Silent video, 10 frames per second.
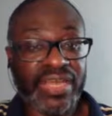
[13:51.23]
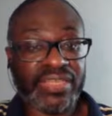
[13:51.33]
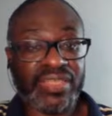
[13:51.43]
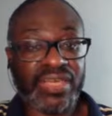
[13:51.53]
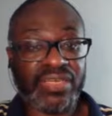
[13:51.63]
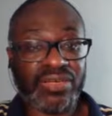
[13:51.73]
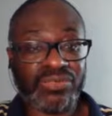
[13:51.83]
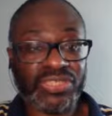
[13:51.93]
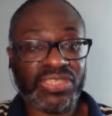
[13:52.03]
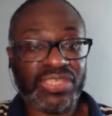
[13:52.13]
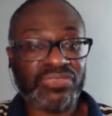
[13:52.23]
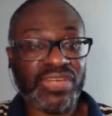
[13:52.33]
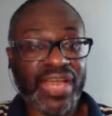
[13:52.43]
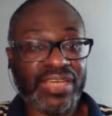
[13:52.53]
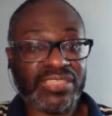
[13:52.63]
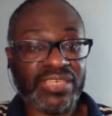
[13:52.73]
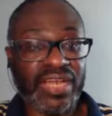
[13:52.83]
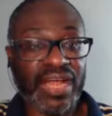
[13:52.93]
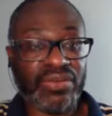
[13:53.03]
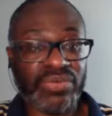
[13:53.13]
Nets head coach Steve Nash and
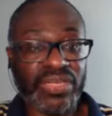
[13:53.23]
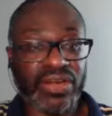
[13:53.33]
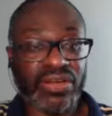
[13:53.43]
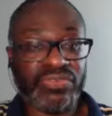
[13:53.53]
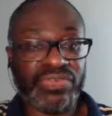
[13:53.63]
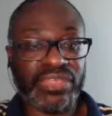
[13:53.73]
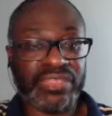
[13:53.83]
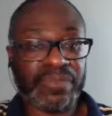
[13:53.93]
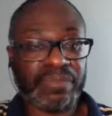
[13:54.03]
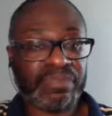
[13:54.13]
Kyrie Irving